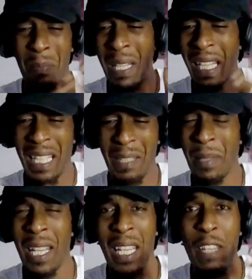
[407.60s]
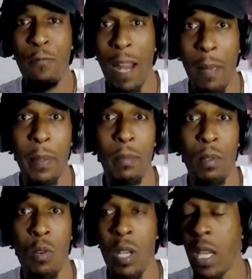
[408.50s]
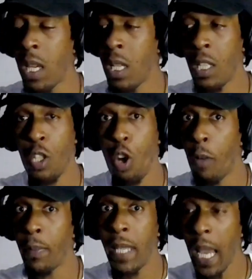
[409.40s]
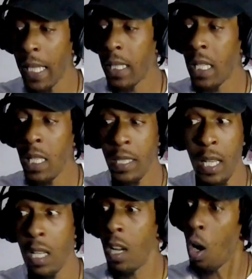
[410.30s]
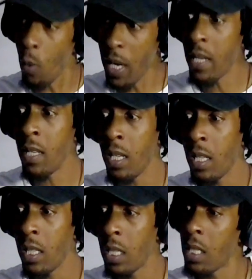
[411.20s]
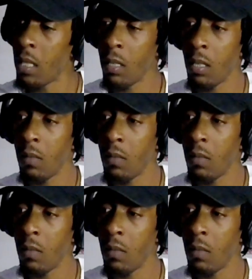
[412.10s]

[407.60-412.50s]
on the beat like it's a... He rapping, bro. He ain't stopped yet. He still going. He...